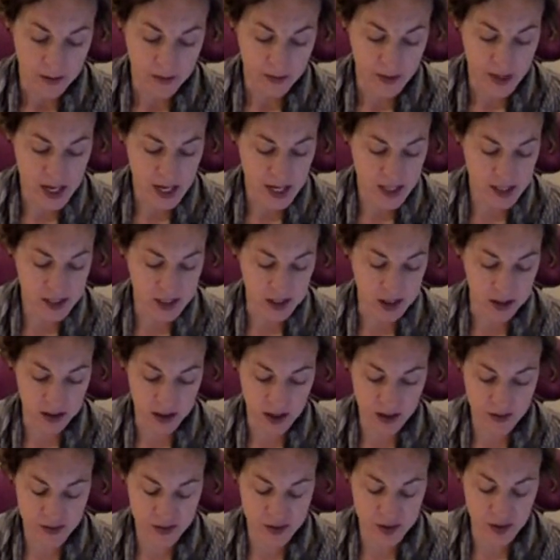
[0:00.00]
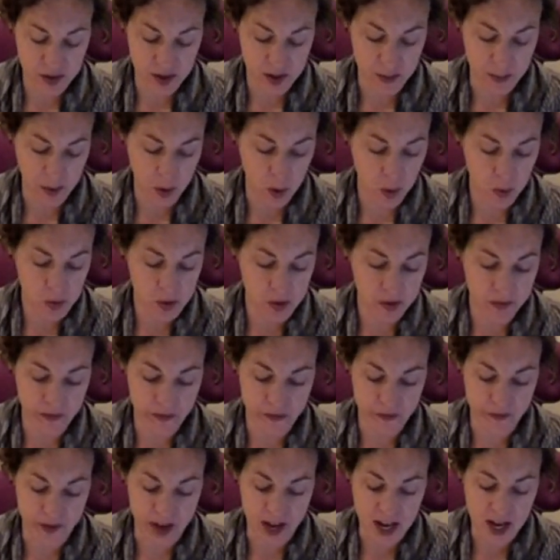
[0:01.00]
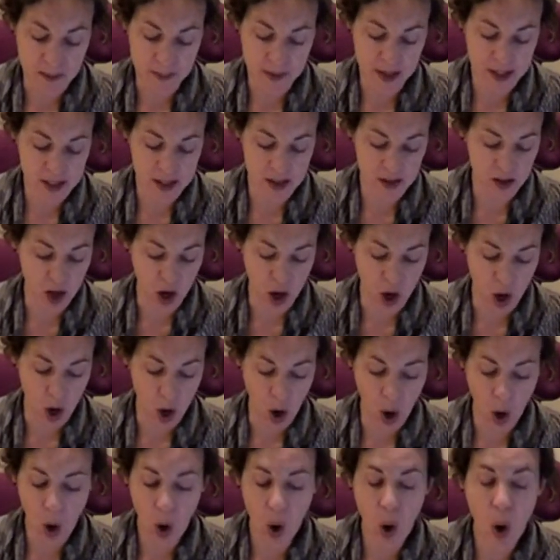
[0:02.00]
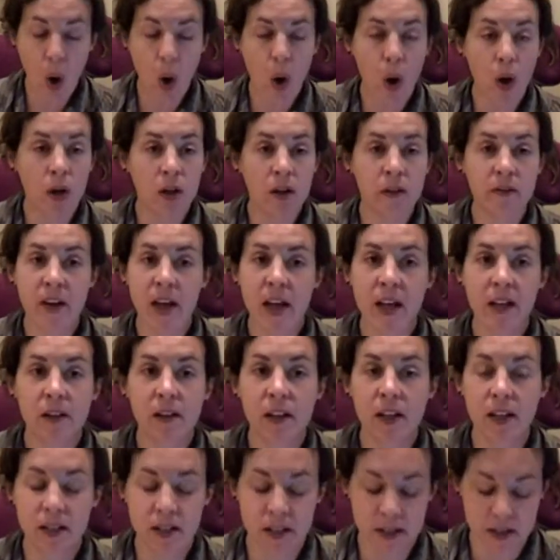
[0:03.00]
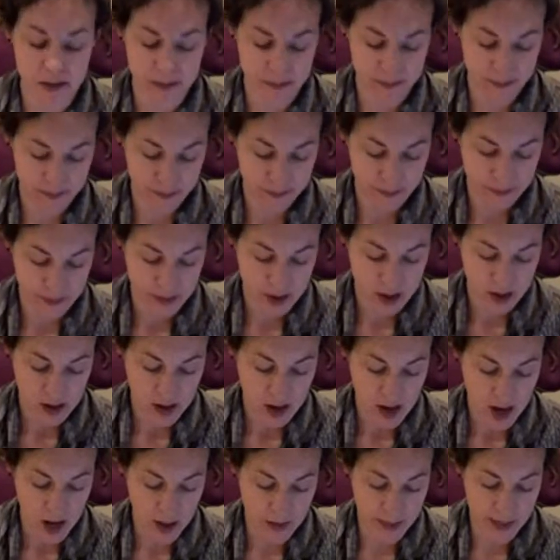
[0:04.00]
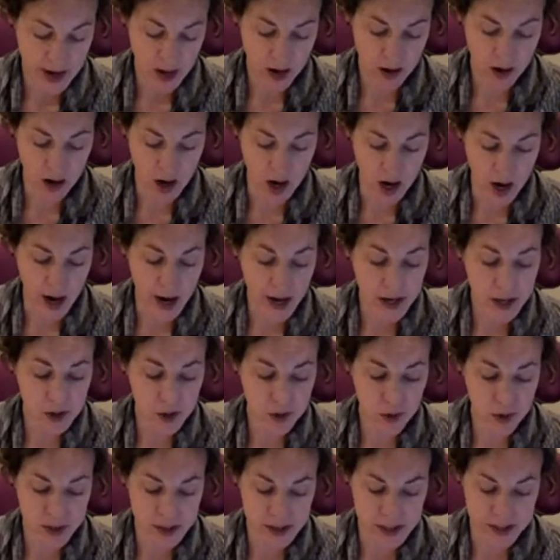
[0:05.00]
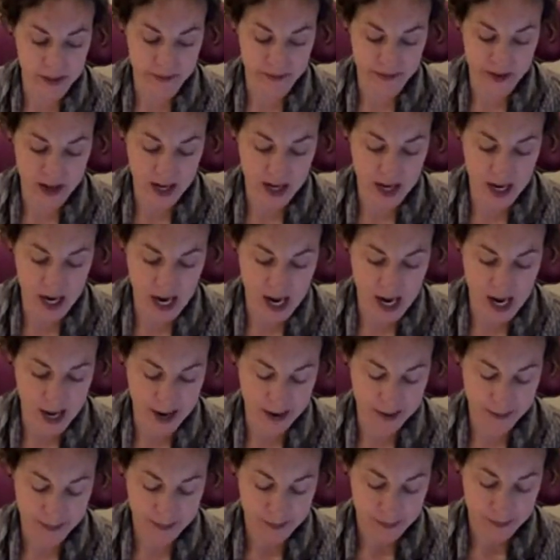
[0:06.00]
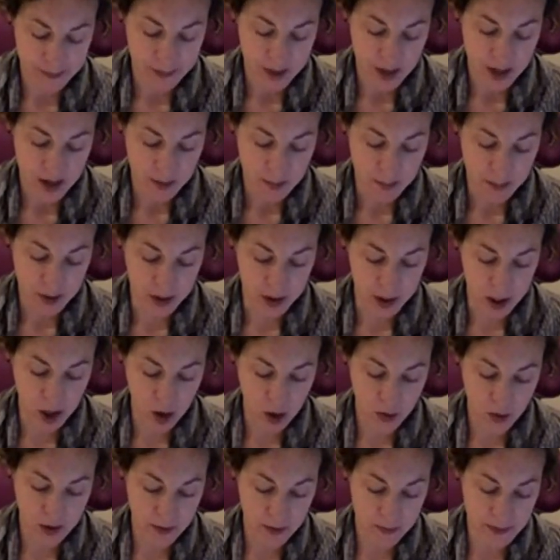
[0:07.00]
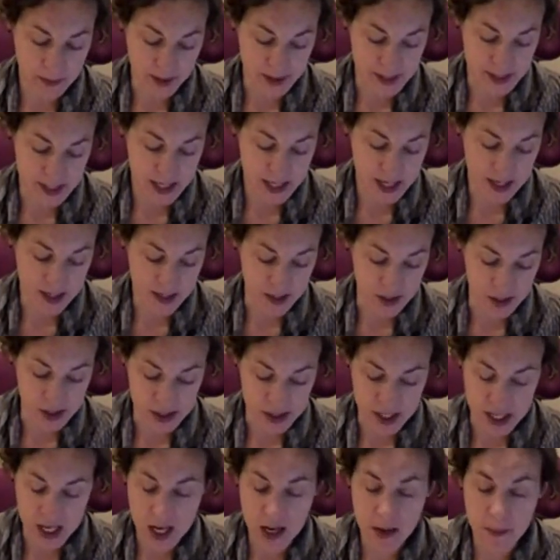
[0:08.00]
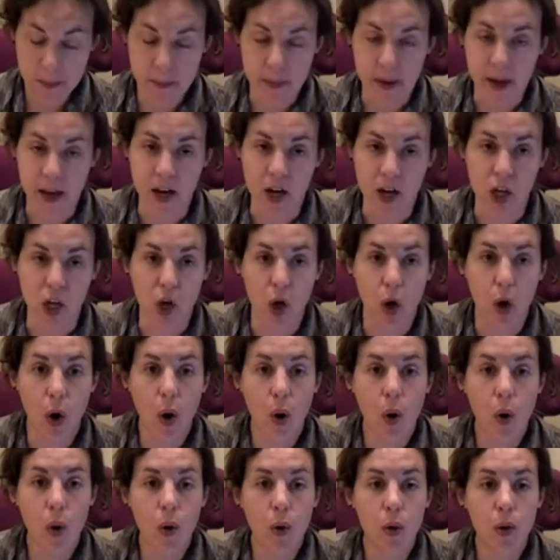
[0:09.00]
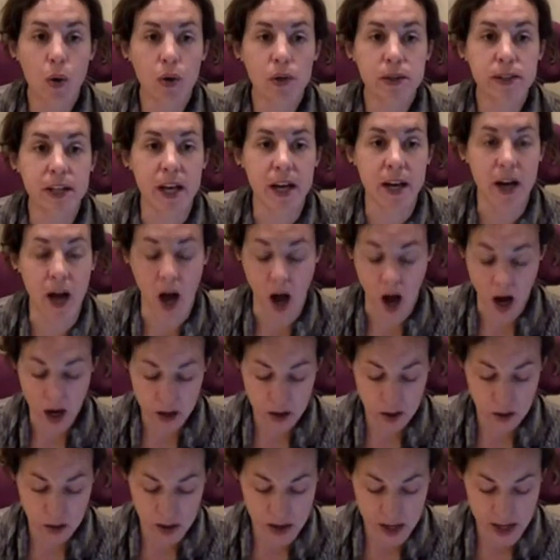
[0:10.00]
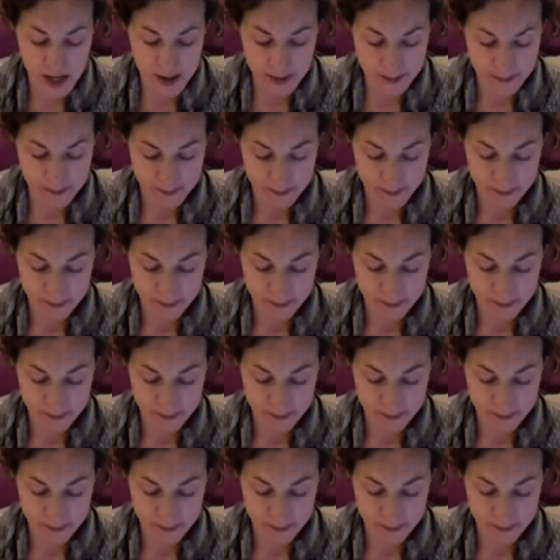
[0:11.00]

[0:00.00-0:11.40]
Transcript: These cliffs are the most famous in the whole of England, and they are hundreds of feet high. Below them, the sea is deep and cold and hungry.